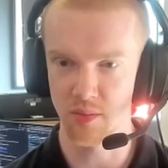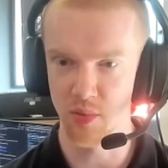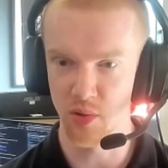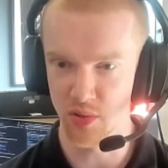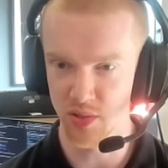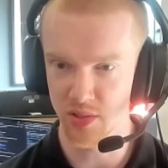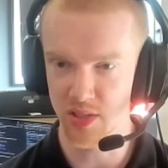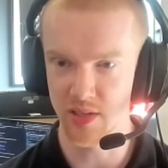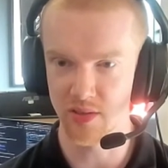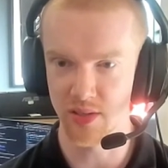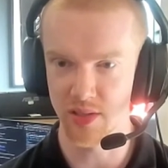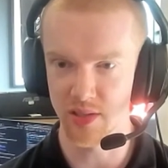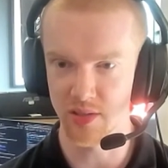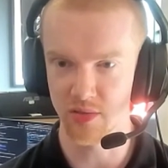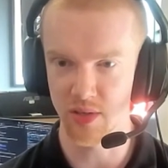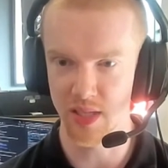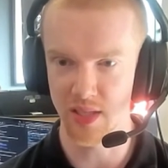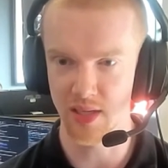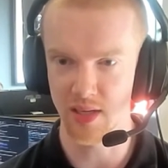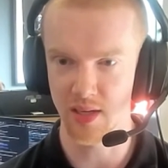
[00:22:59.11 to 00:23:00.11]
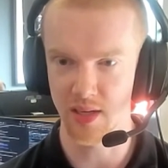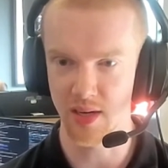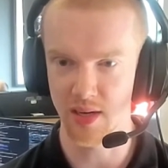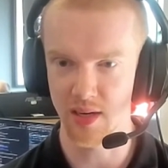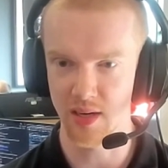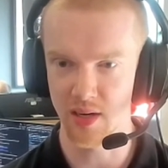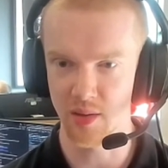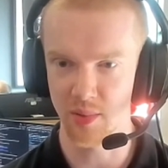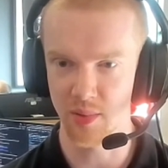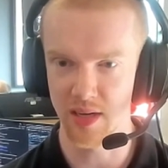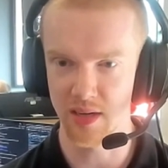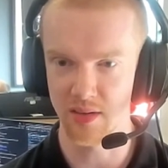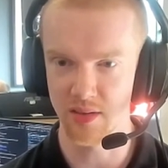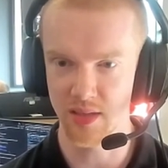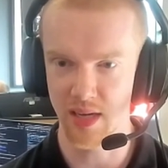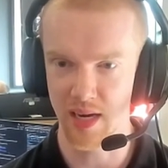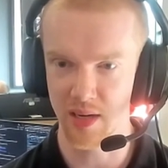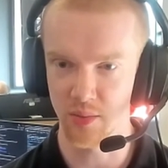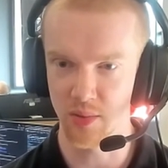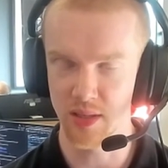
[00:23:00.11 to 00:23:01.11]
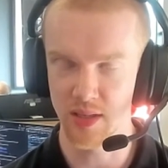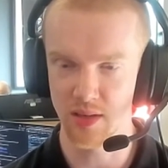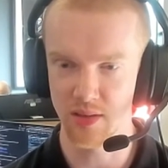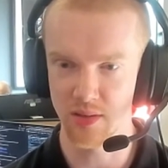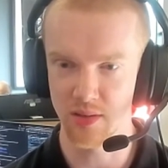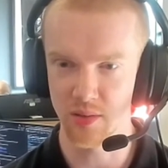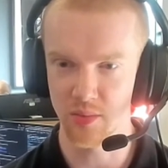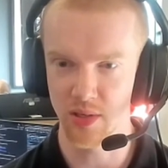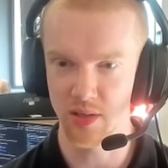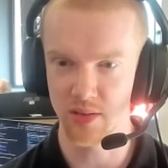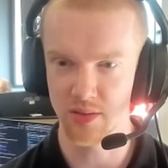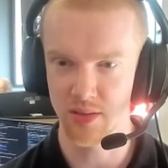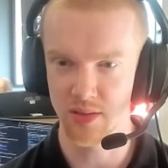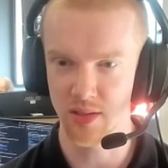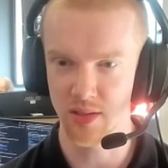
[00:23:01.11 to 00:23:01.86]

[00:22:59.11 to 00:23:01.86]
more serious rethinking about how we're going to approach